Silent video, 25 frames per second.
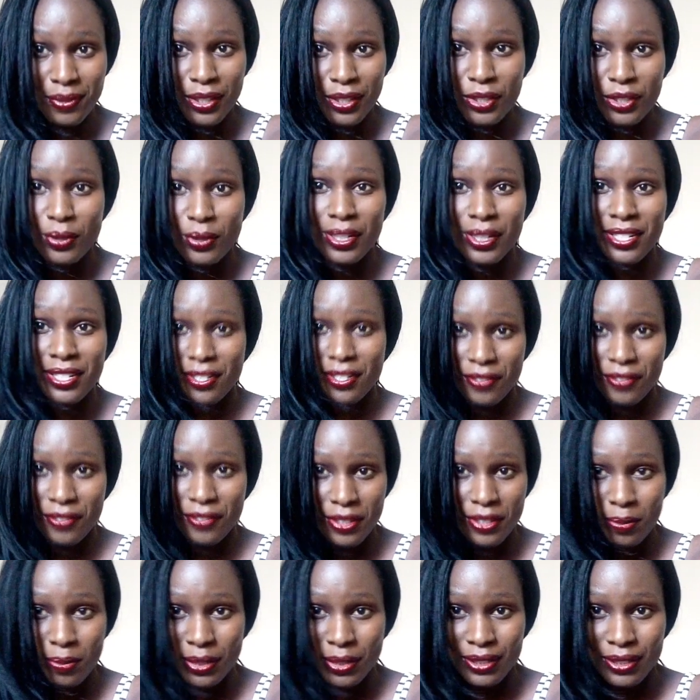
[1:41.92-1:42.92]
you're a
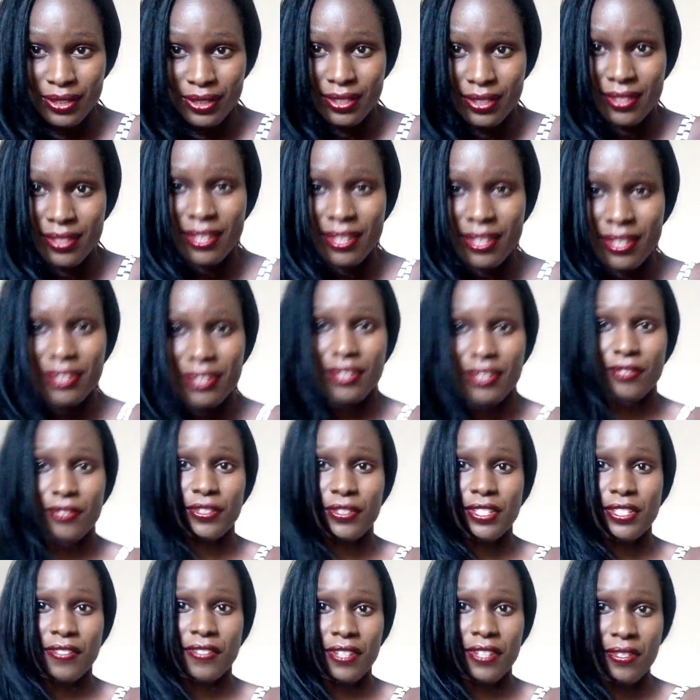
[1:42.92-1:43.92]
different person, standing
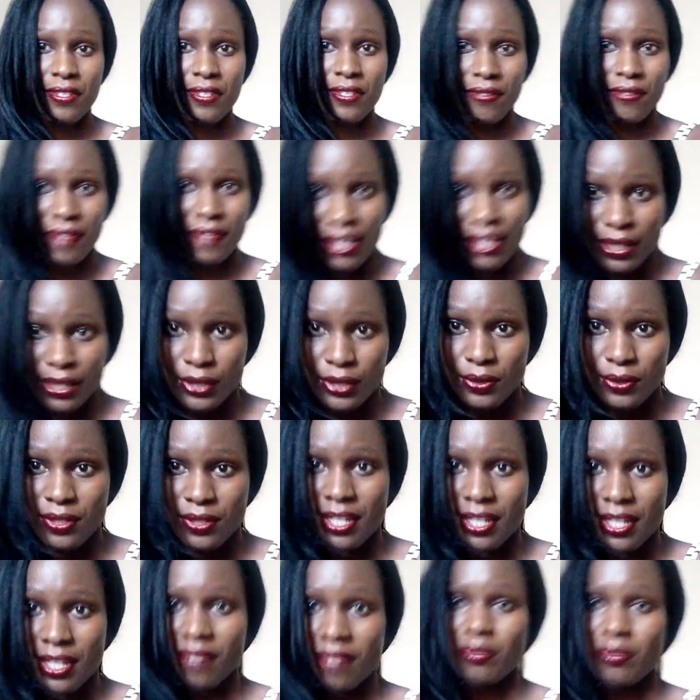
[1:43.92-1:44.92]
for different values
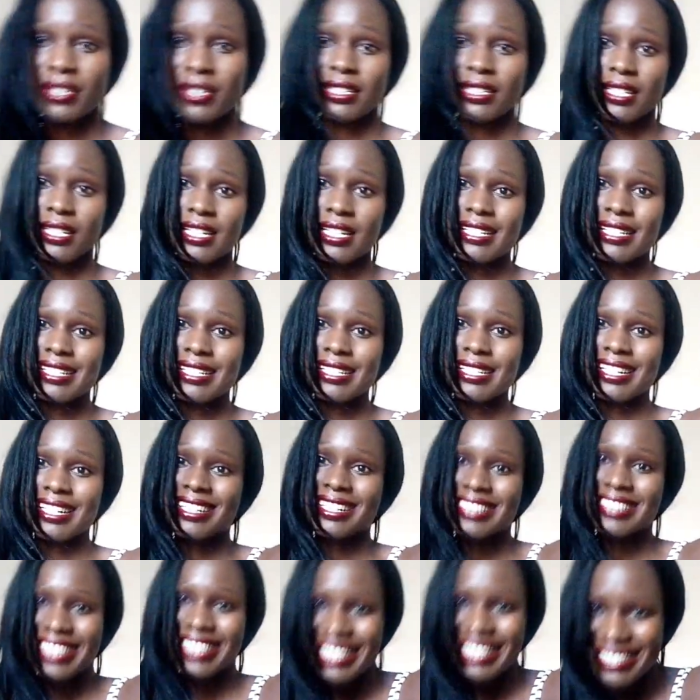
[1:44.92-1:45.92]
that have been
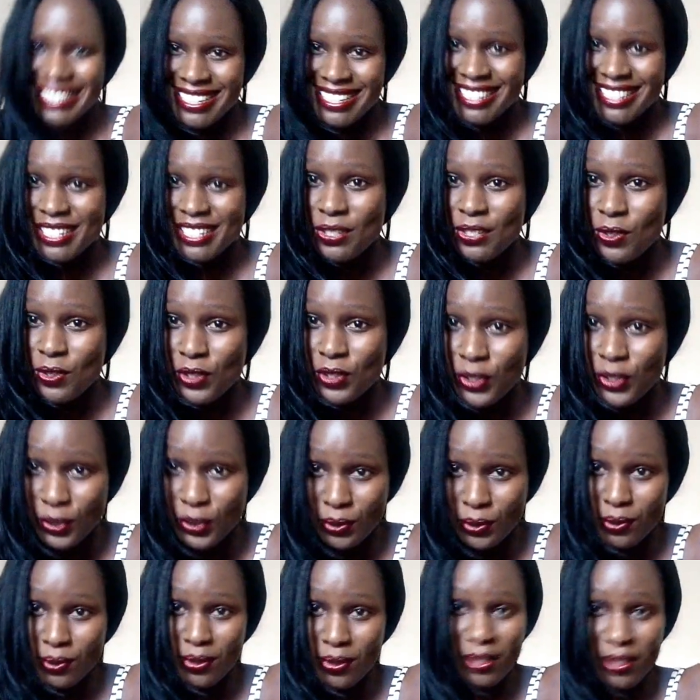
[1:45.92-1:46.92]
inculcated into
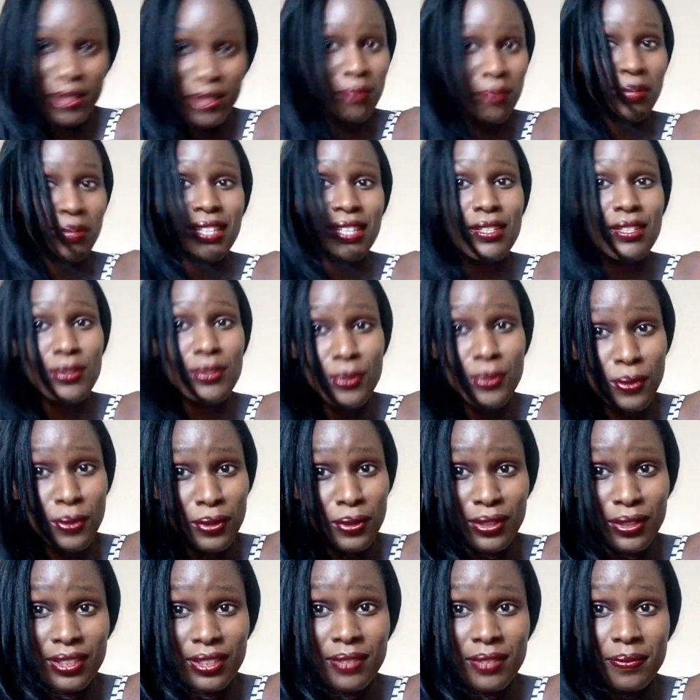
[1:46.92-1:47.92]
you by the
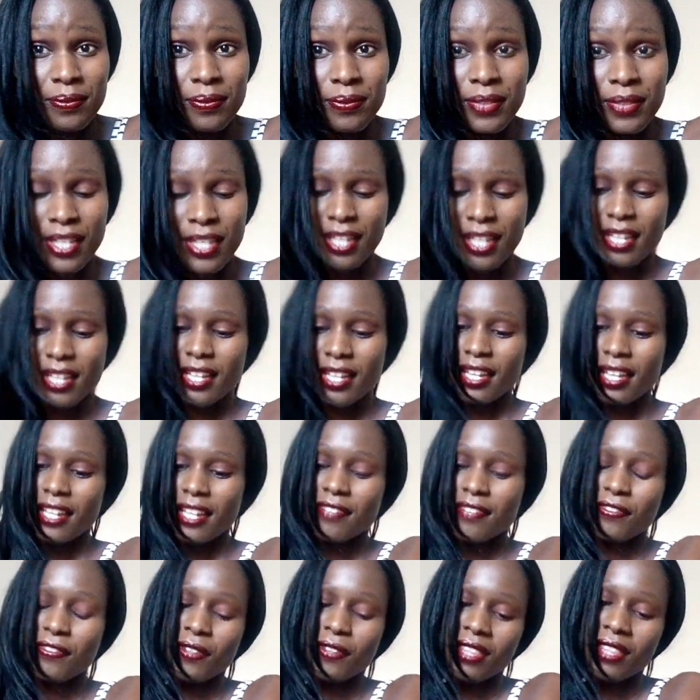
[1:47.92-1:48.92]
school.
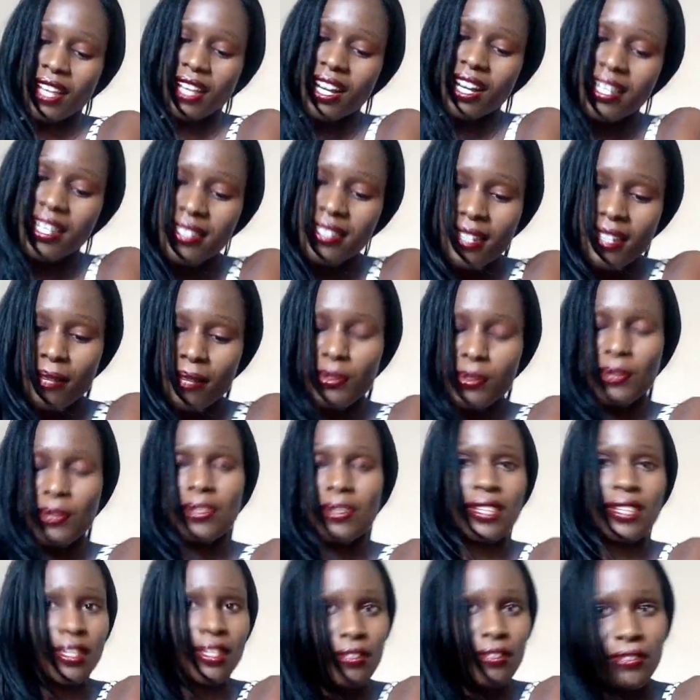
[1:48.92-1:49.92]
And for that, I'm so
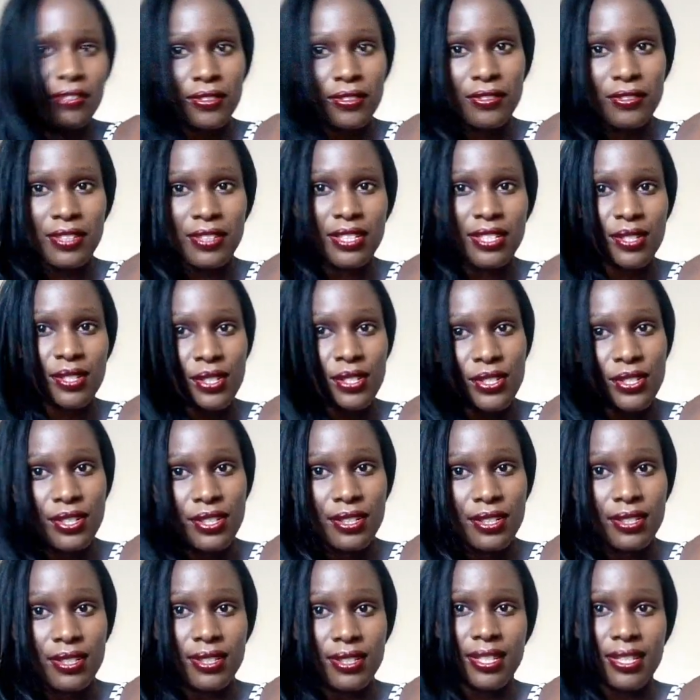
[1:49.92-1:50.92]
thankful for the
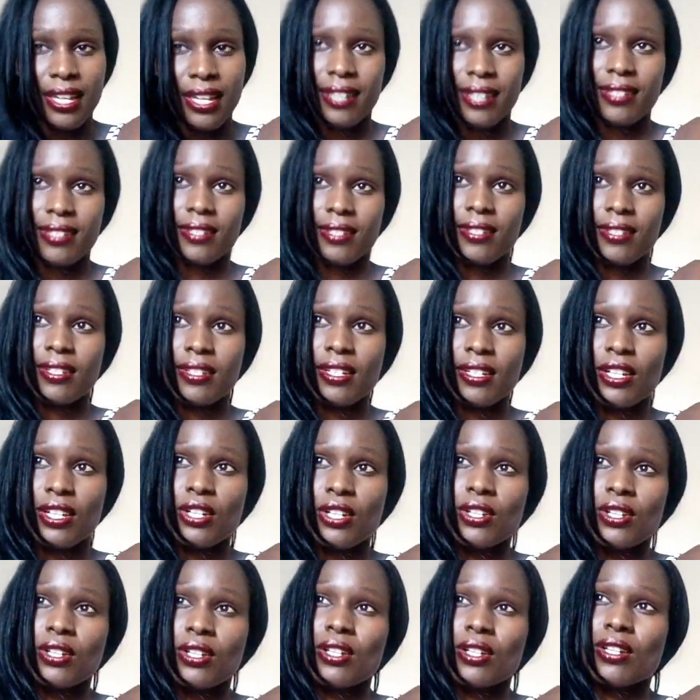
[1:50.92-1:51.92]
teachers that
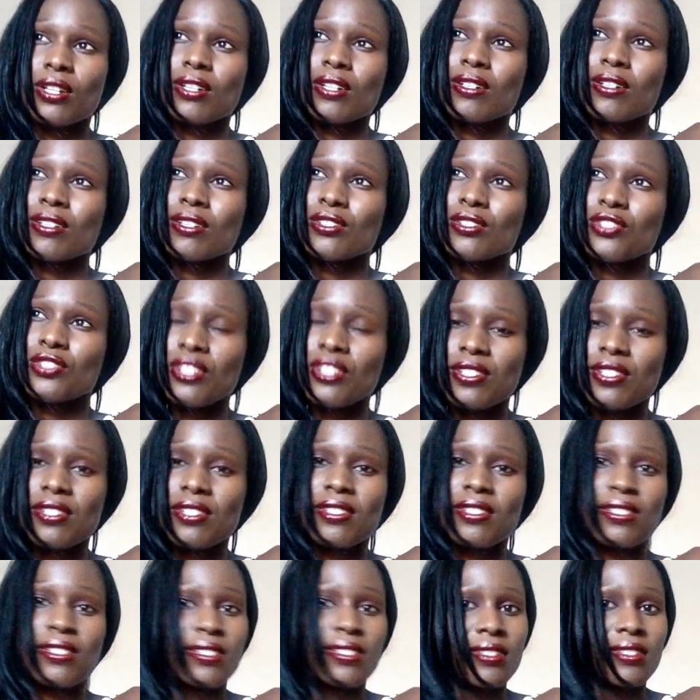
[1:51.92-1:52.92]

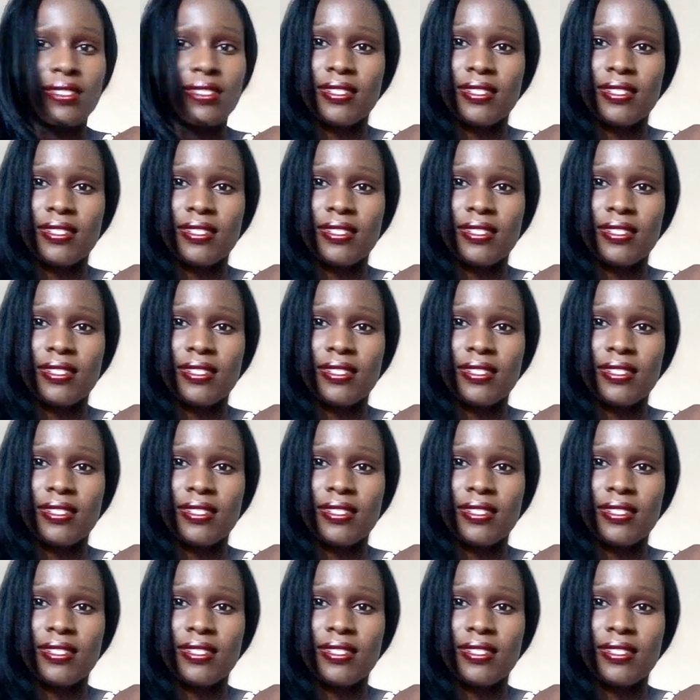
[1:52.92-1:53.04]
just